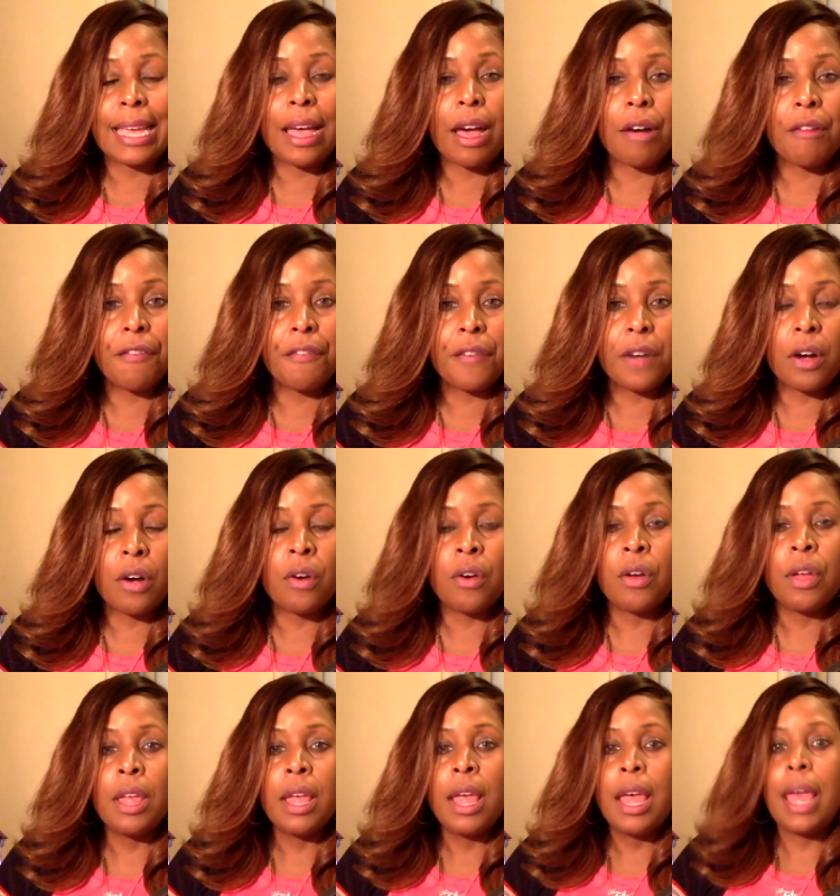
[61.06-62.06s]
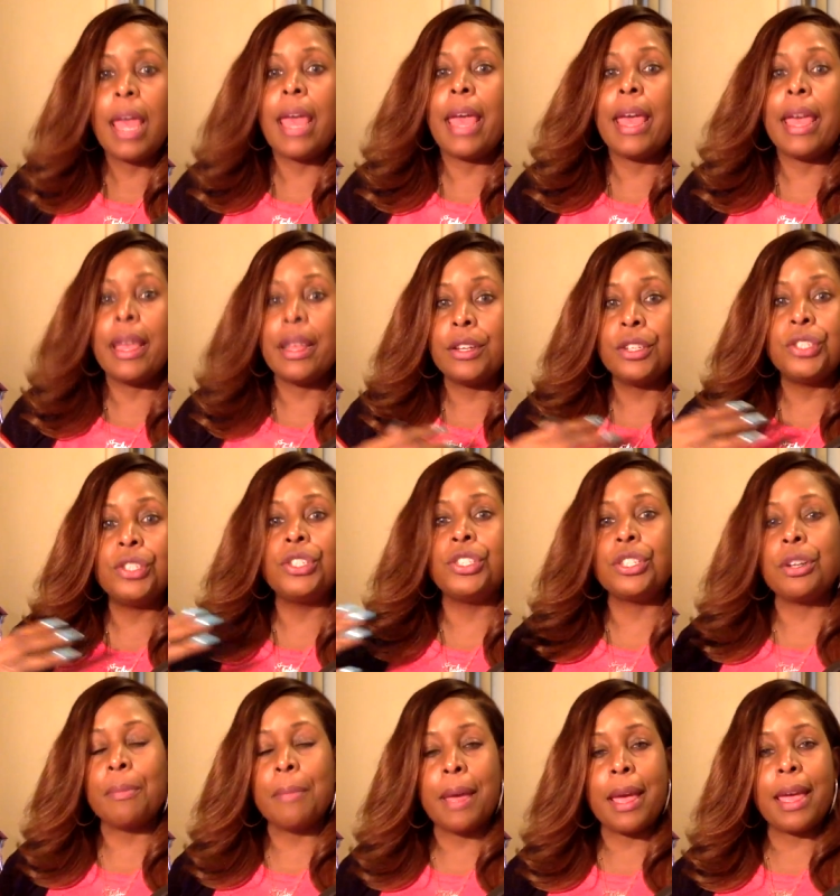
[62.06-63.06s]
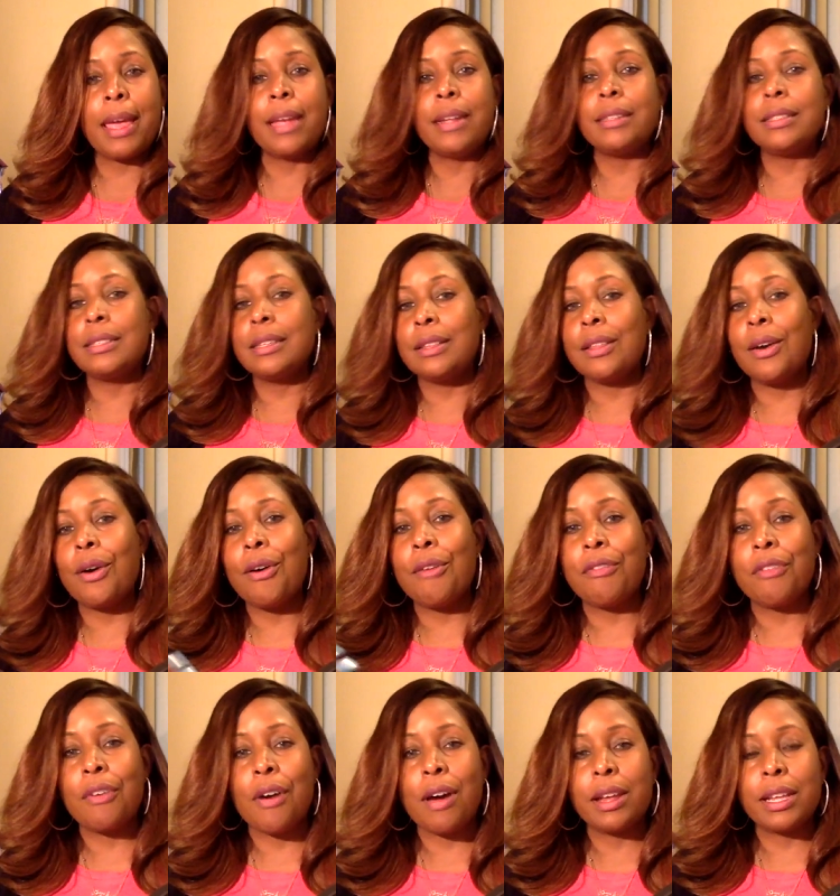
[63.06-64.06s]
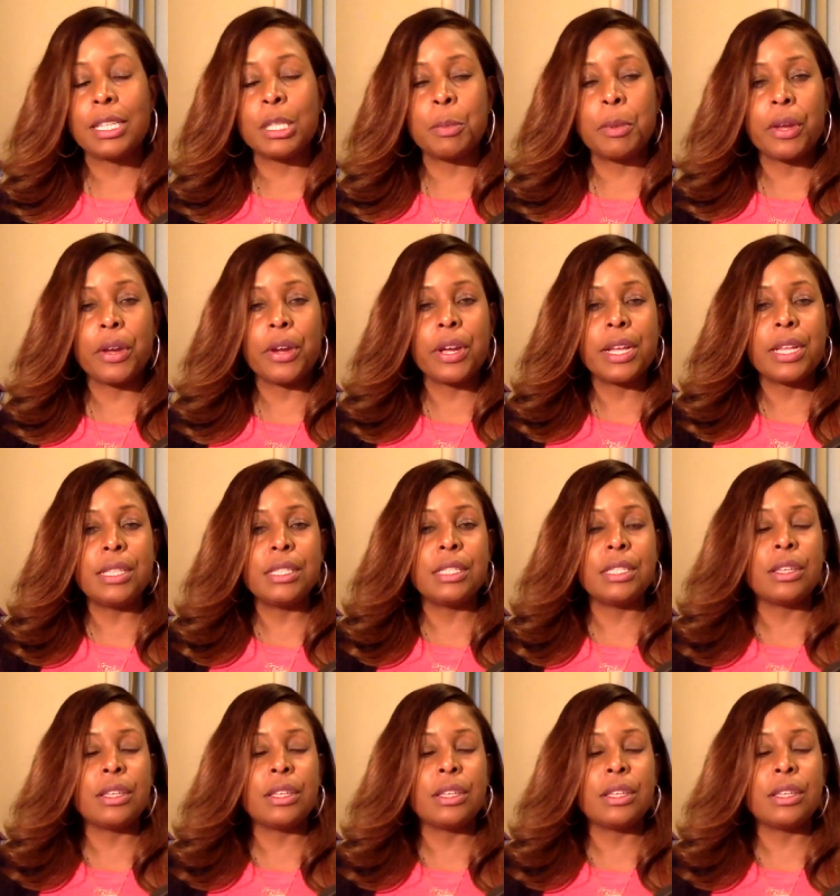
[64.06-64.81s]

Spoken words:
helpful and germane to the overall experience.